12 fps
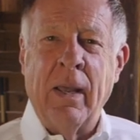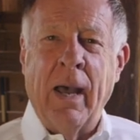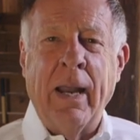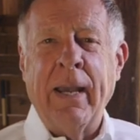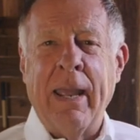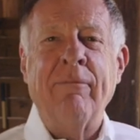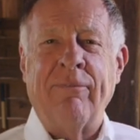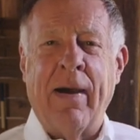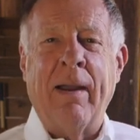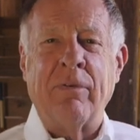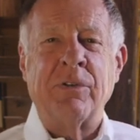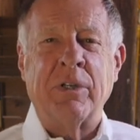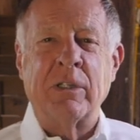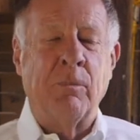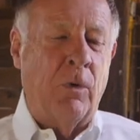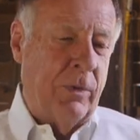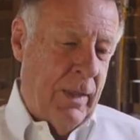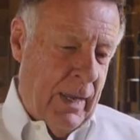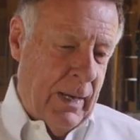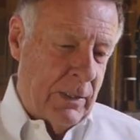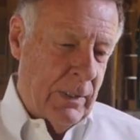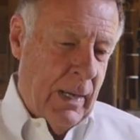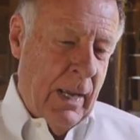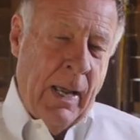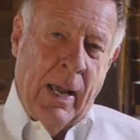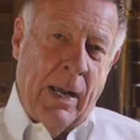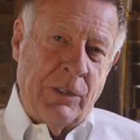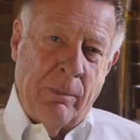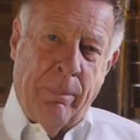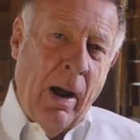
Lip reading: I named five or six more things. I said,